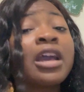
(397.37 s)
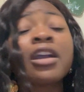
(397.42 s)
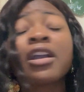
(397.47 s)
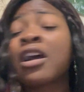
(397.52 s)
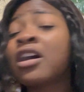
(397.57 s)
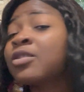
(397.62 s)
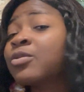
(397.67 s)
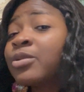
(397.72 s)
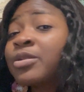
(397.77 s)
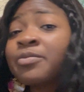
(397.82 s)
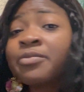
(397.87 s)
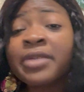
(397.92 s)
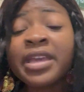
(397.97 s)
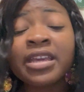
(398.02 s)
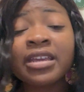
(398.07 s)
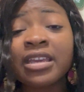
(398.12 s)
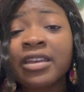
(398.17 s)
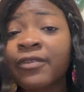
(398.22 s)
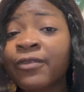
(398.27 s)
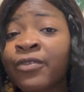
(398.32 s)
God will
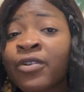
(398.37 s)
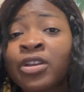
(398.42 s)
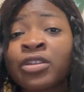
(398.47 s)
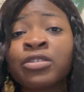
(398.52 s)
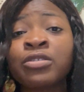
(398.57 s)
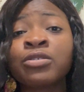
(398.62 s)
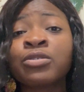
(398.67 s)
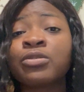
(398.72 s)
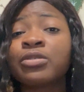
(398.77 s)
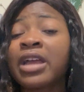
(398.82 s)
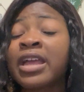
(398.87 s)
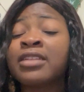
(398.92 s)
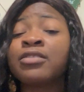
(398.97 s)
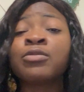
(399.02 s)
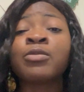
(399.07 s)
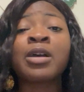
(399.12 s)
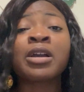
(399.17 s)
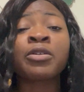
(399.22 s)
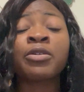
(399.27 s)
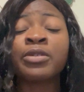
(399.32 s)
make it for you and
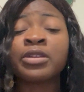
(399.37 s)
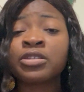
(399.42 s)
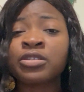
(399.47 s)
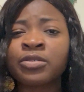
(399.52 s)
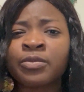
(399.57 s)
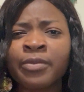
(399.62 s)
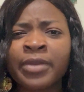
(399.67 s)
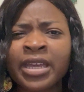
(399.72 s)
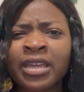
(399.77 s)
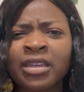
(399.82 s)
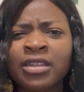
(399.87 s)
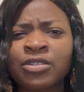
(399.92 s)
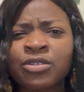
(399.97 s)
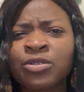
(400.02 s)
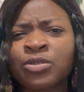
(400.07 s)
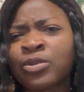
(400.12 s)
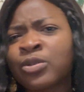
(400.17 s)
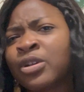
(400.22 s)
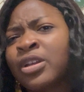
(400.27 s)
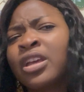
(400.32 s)
you are going to make it
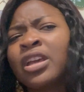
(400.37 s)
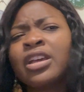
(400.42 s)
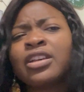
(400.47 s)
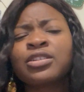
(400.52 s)
true.